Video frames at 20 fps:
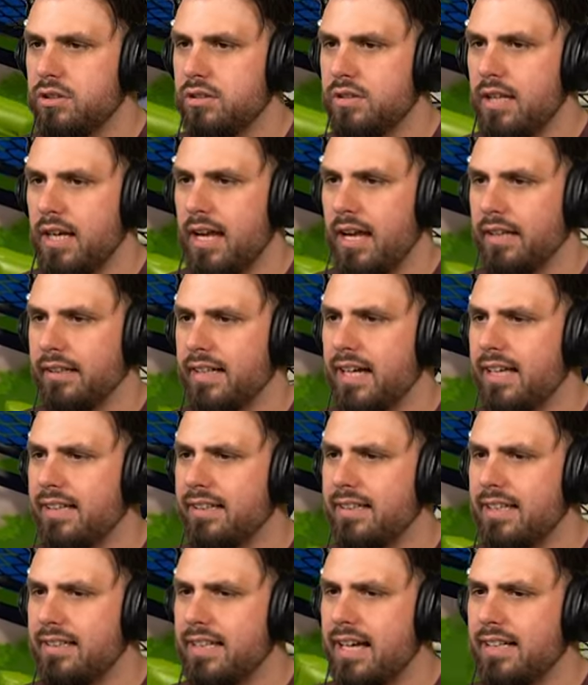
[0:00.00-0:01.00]
Yeah, that
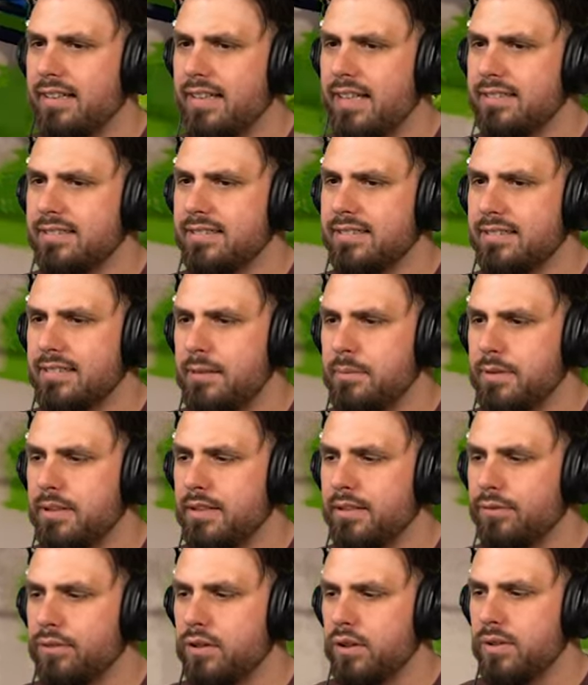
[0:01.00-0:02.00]
that, that doesn't seem good.
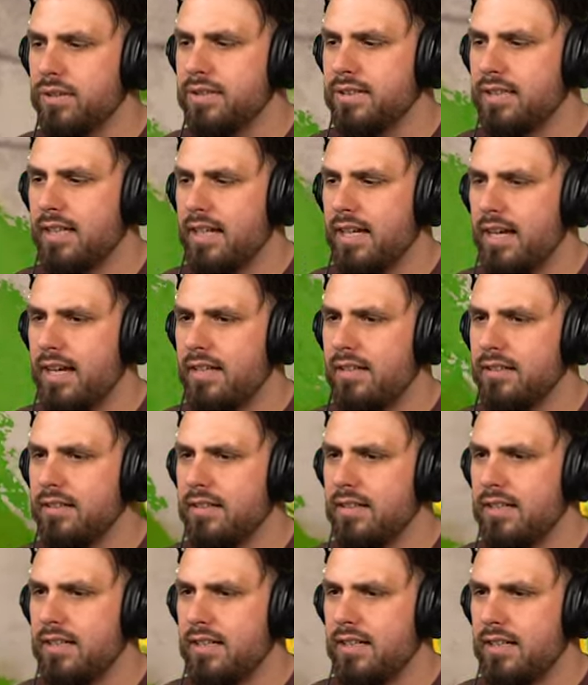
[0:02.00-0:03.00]
If we go inside,
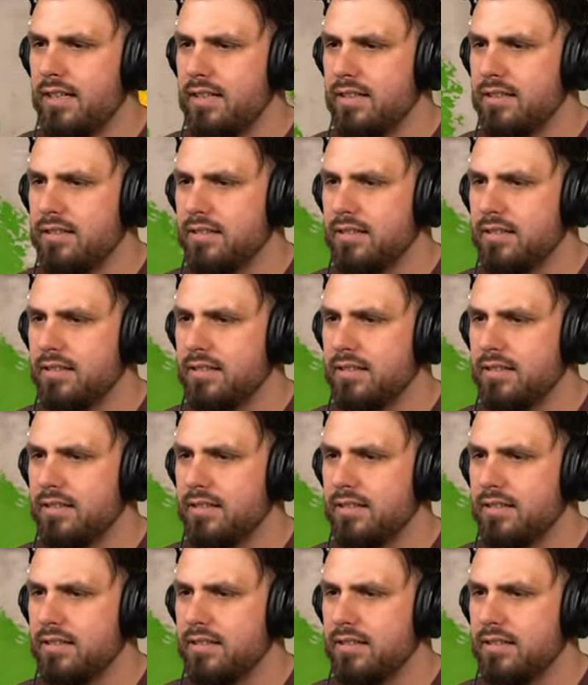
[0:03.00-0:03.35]
uh,